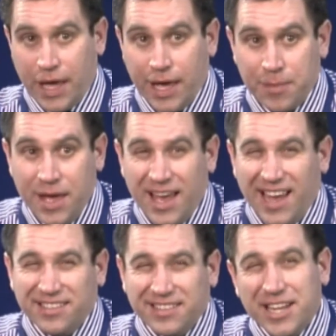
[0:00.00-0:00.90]
and
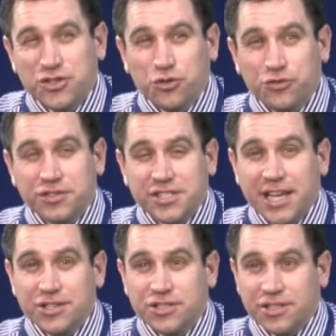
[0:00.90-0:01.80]
that doesn't
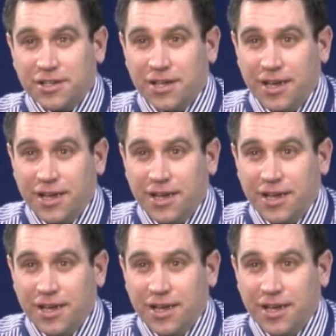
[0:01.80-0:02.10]
tend to